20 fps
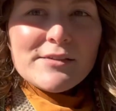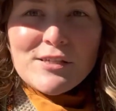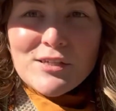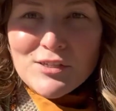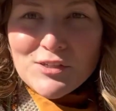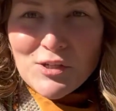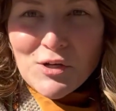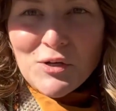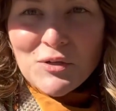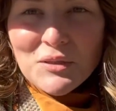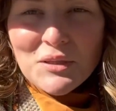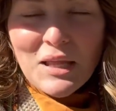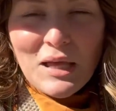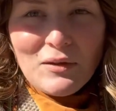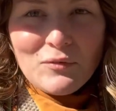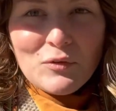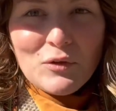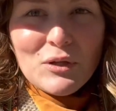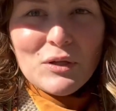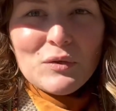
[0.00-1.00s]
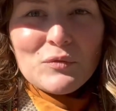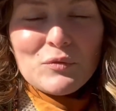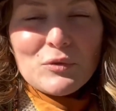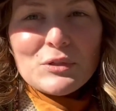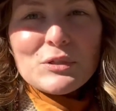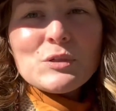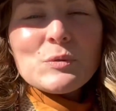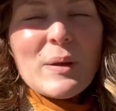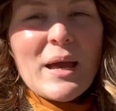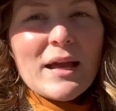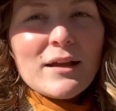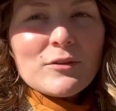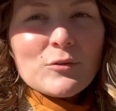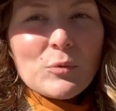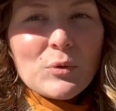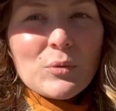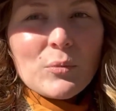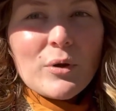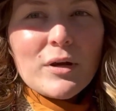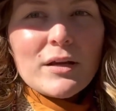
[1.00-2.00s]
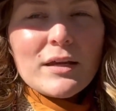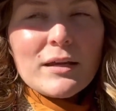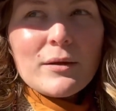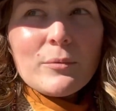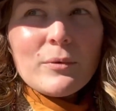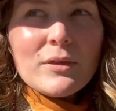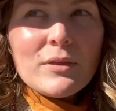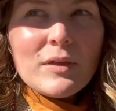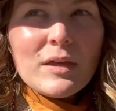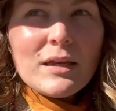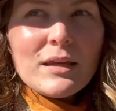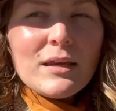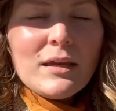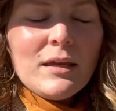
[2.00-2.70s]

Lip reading: a certain level of respect when working with it.